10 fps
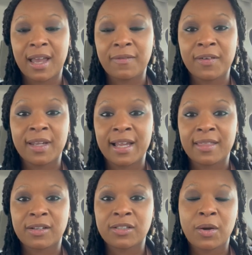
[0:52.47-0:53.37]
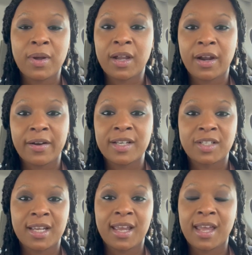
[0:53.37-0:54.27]
I feel like they're so
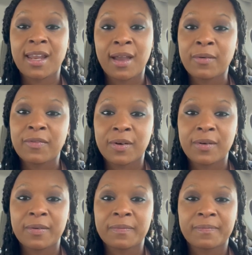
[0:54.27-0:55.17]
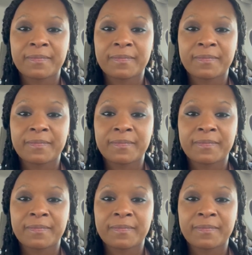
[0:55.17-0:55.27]
encouraging and helpful.